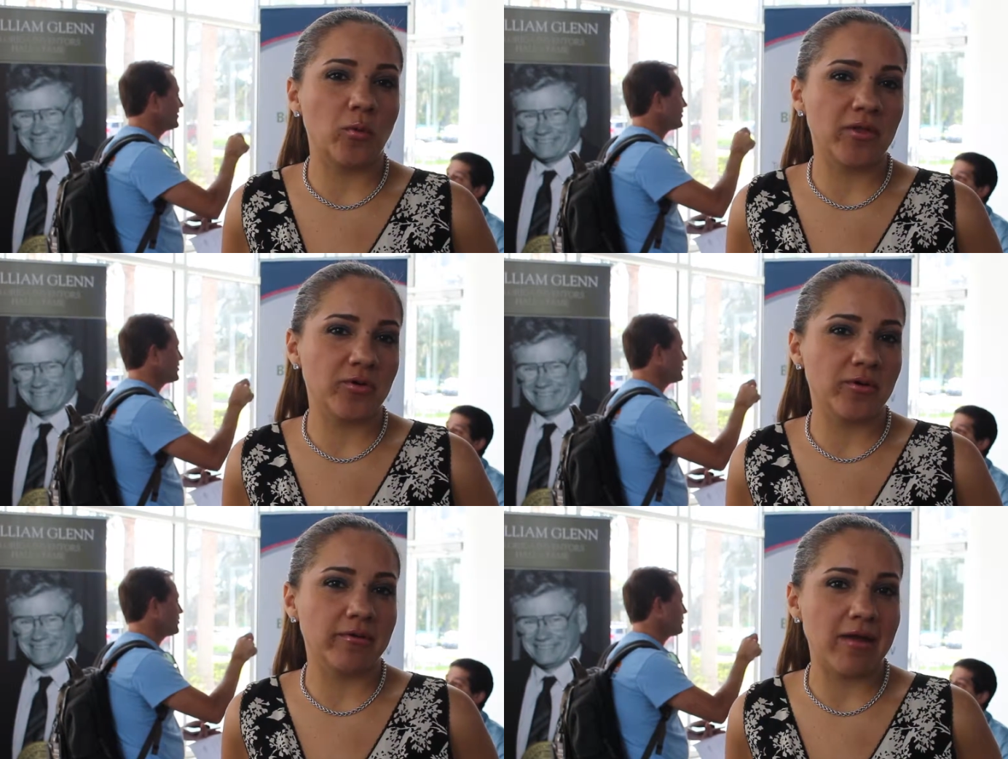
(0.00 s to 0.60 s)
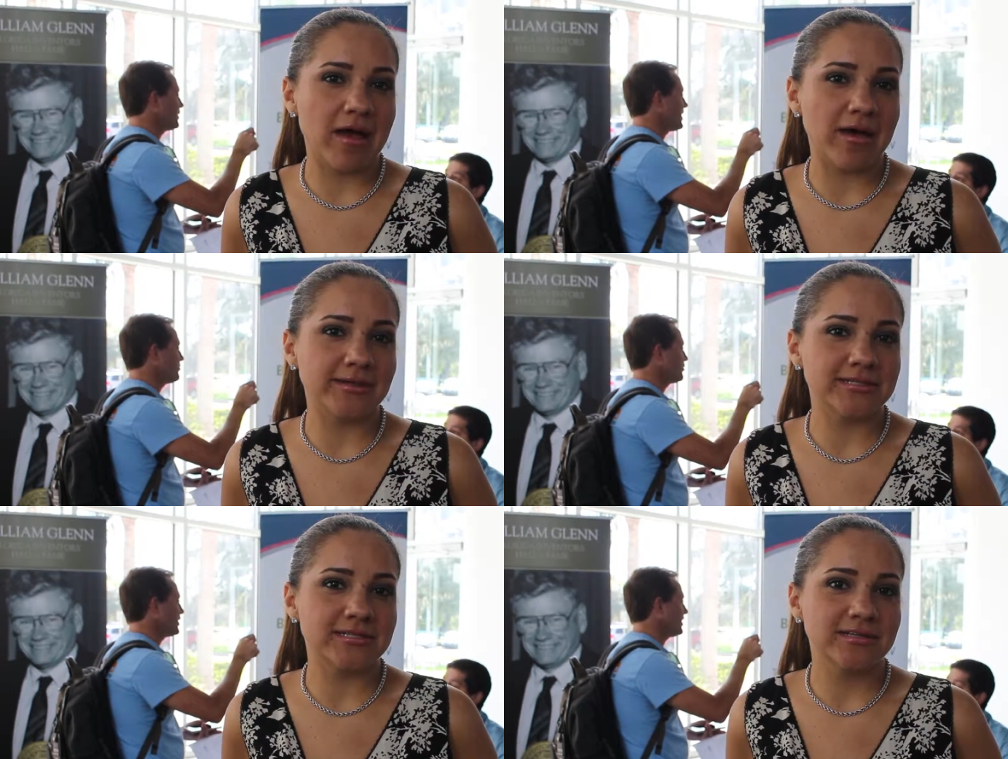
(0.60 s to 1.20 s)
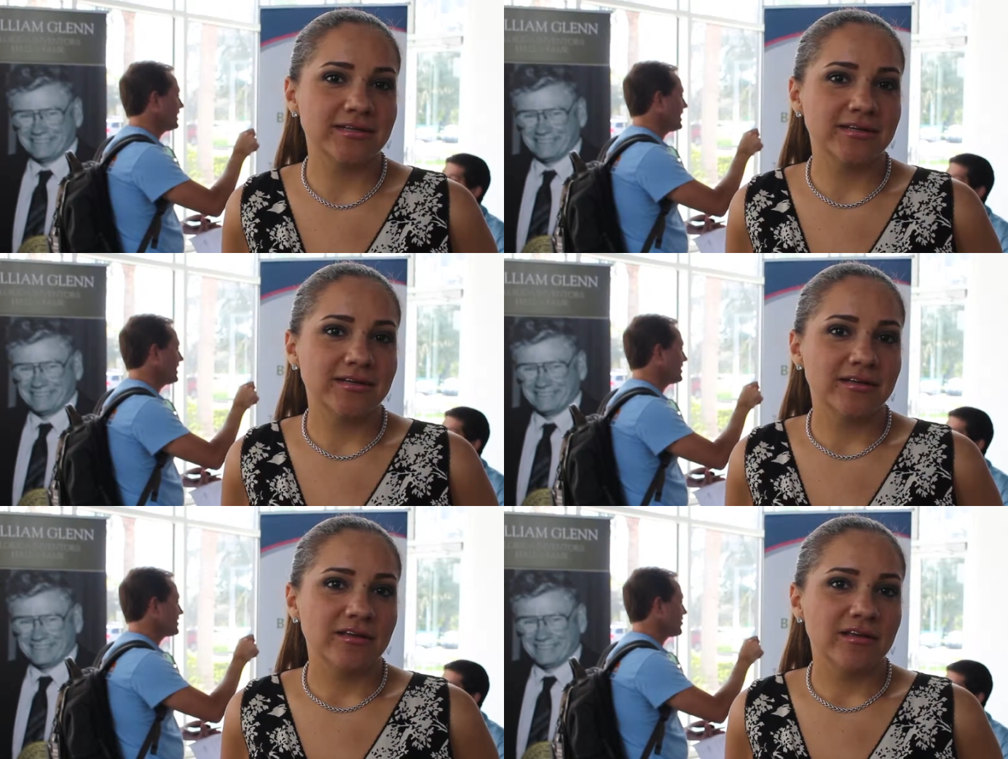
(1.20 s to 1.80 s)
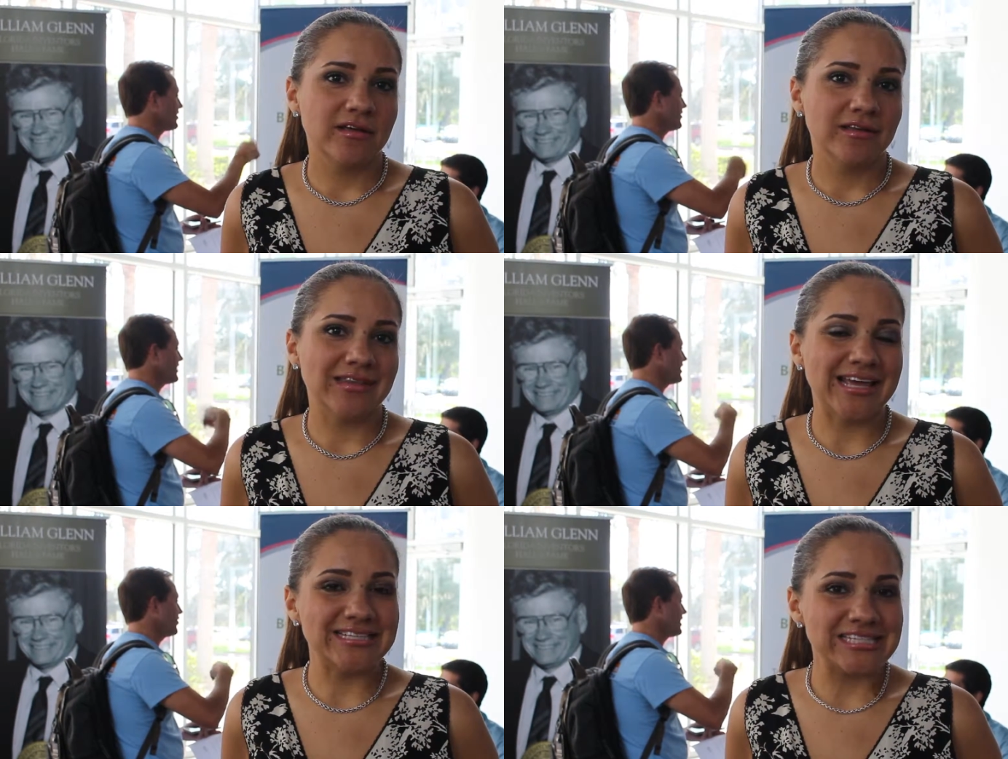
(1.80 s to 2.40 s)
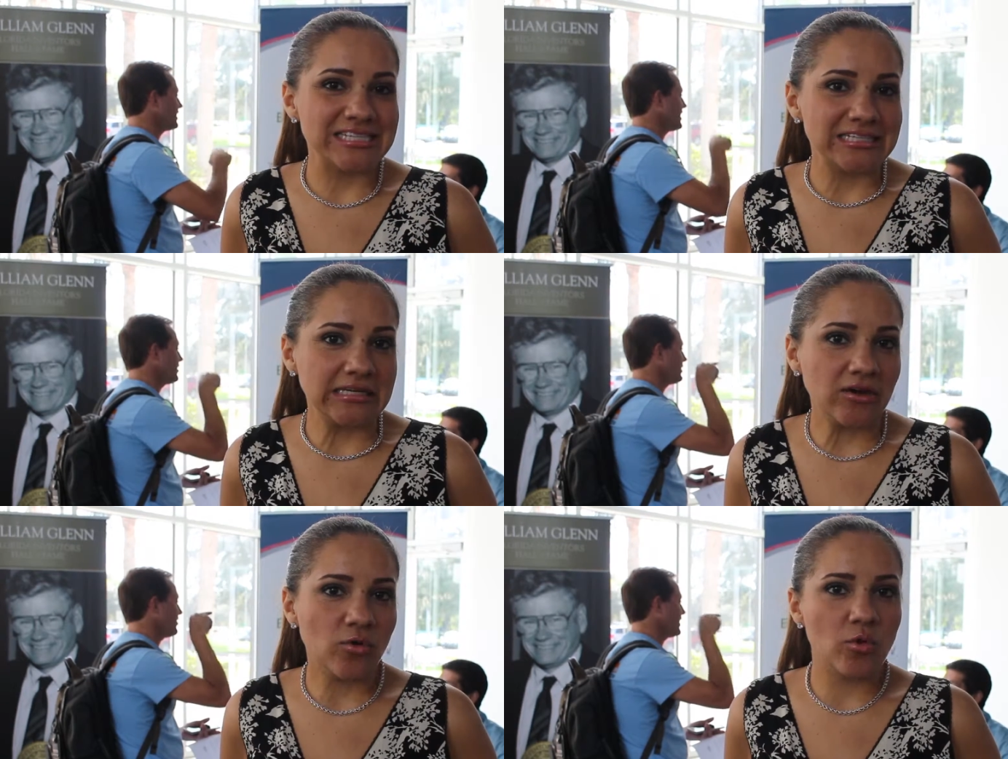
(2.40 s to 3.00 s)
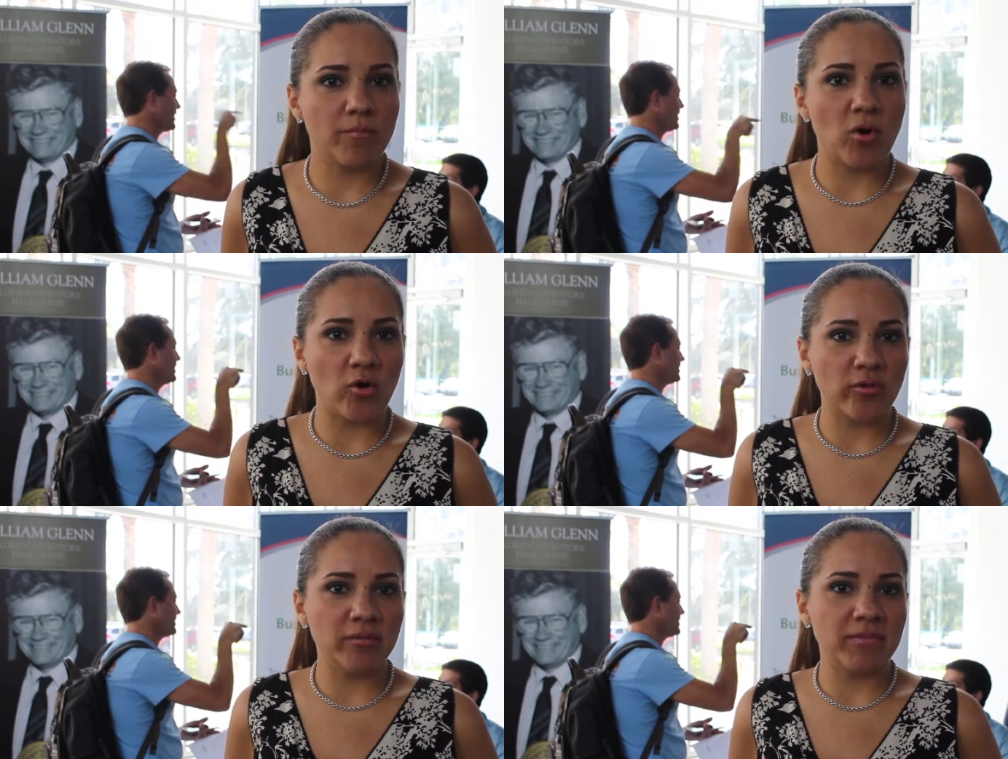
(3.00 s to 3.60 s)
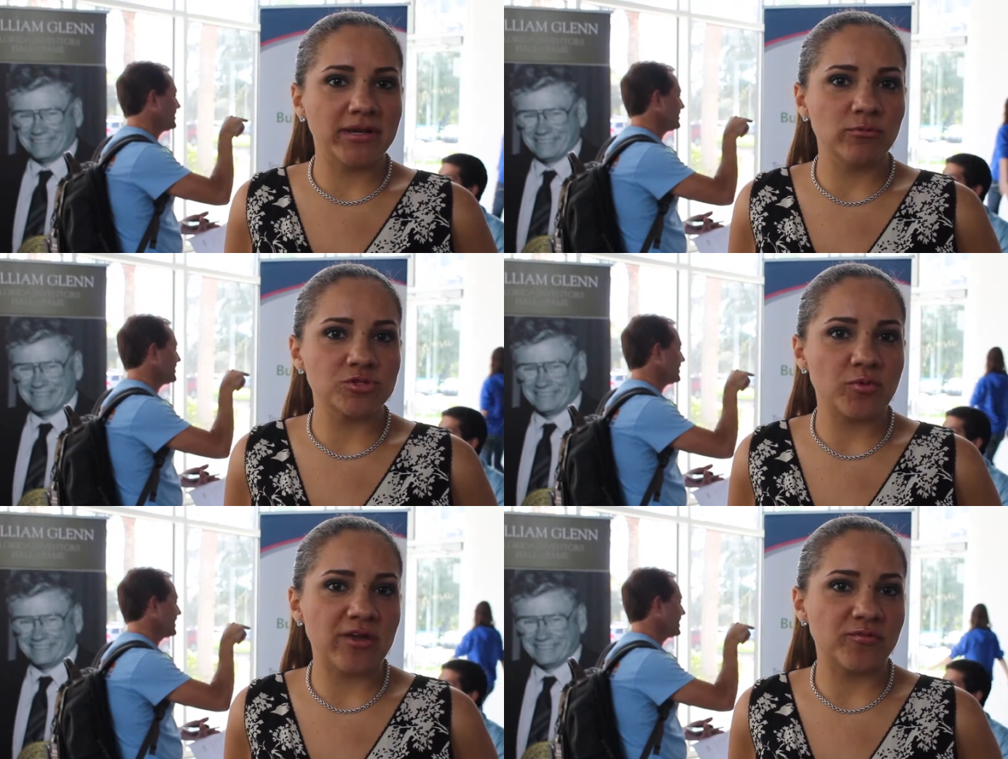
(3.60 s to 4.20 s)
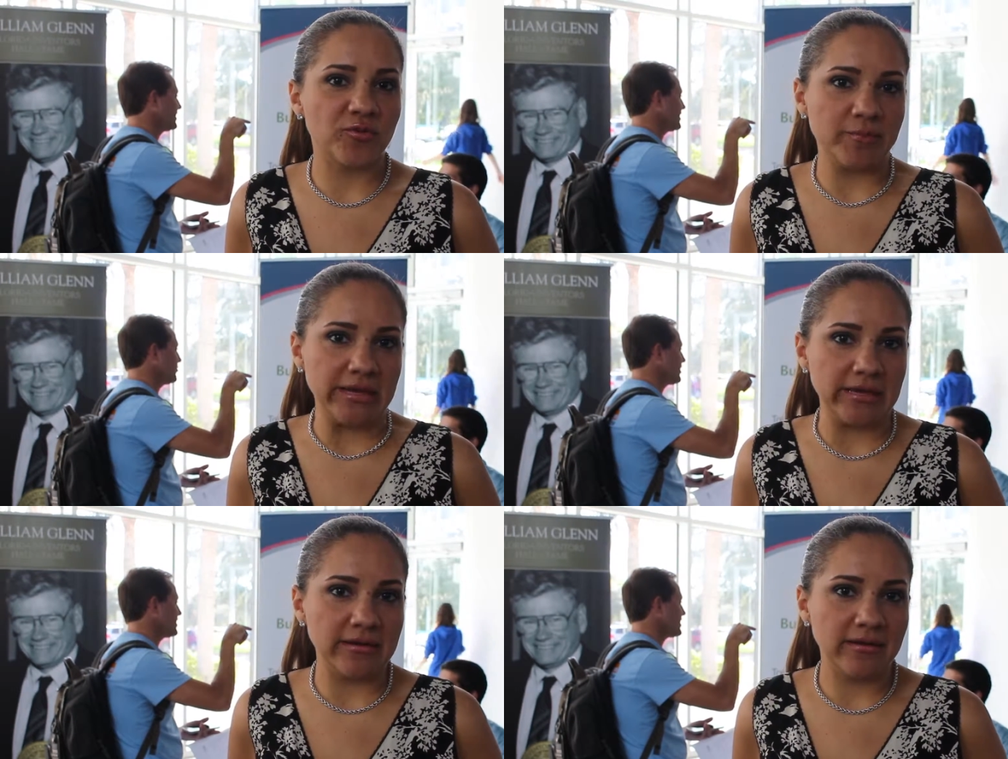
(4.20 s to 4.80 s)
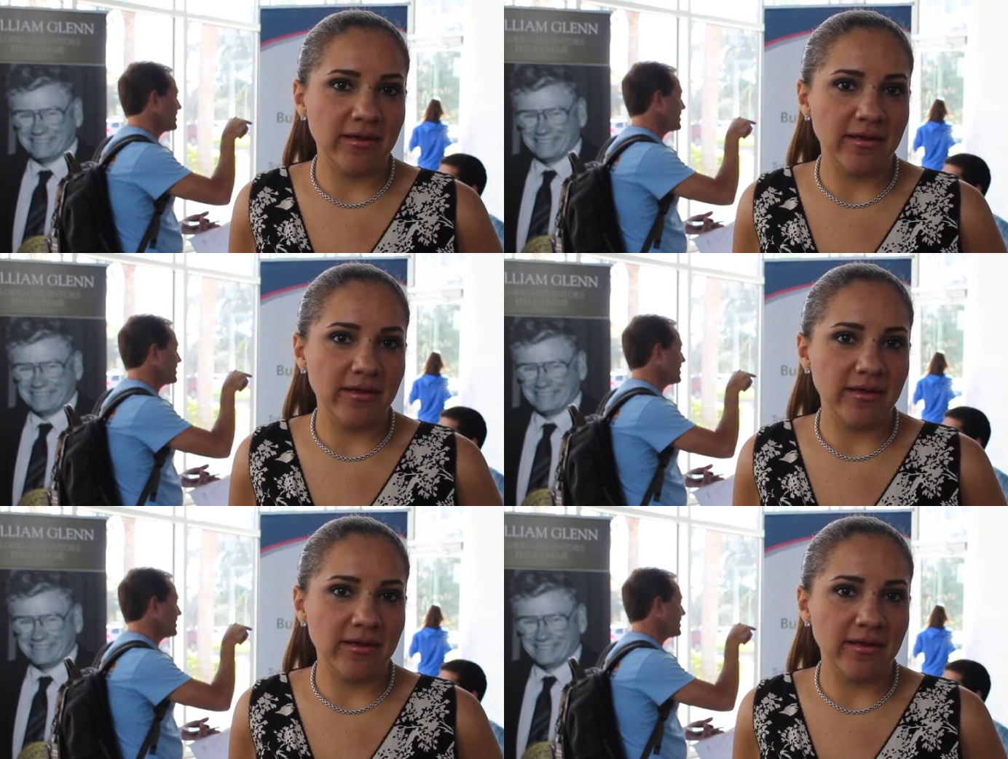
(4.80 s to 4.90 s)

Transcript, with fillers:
Speaker 1: whether or not lending or borrowing money was right for me